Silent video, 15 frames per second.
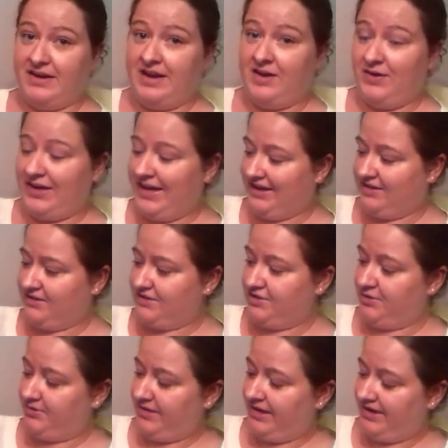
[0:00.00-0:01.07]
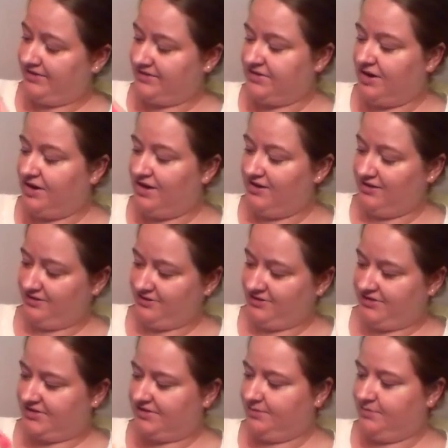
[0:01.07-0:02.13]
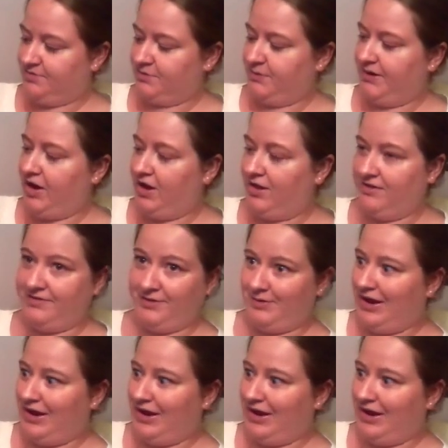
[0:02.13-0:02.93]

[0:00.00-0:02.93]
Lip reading: Now again, $2,000 between all of you.